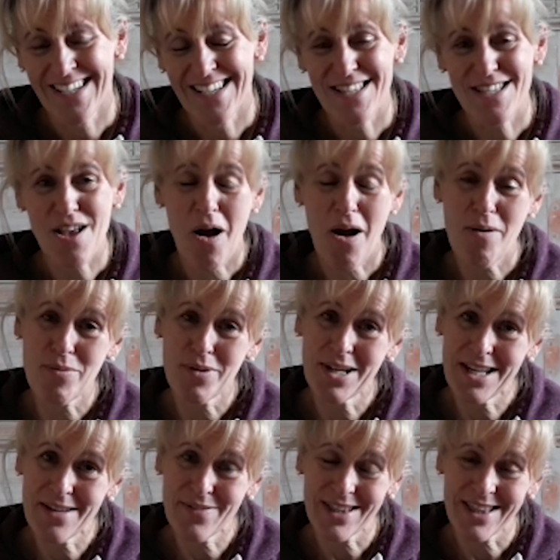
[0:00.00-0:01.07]
So I will
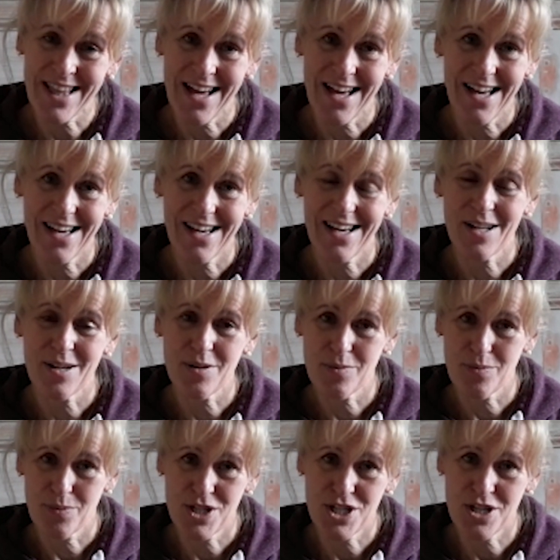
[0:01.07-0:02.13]
leave it there
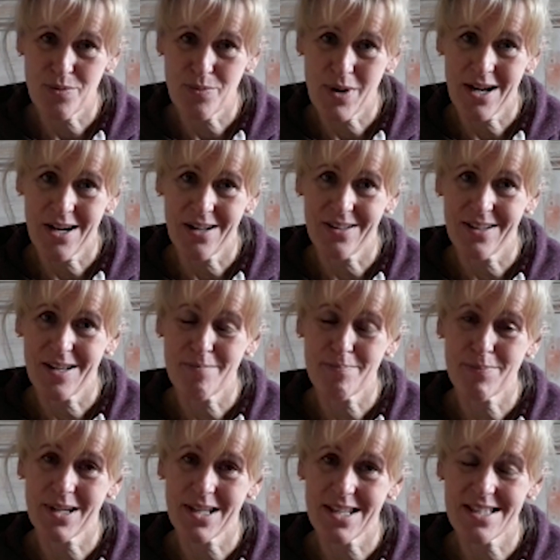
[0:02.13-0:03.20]
and wish you well, and
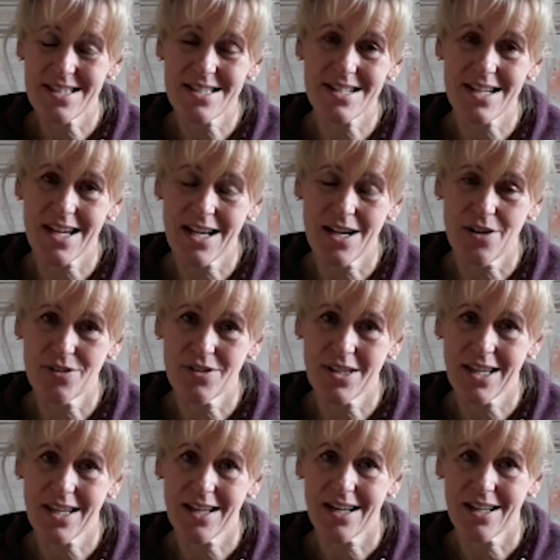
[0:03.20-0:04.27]
please stay
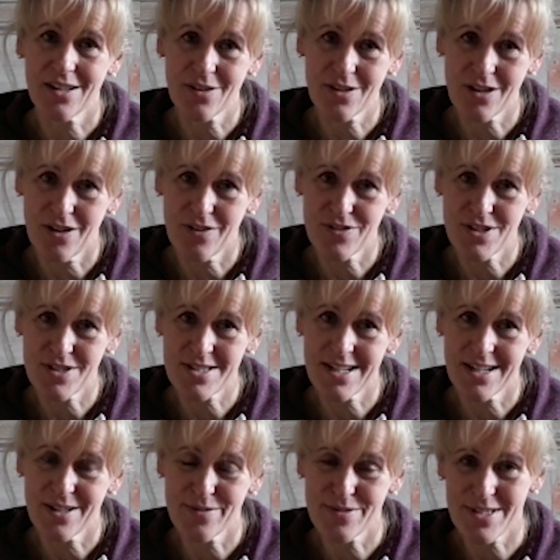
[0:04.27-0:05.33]
healthy and look after
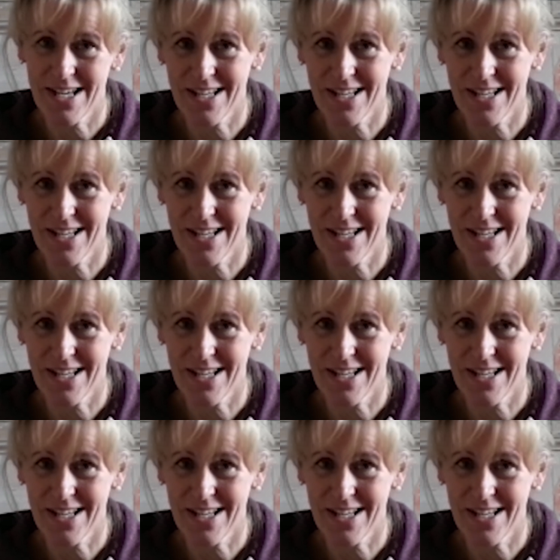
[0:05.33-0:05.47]
yourselves.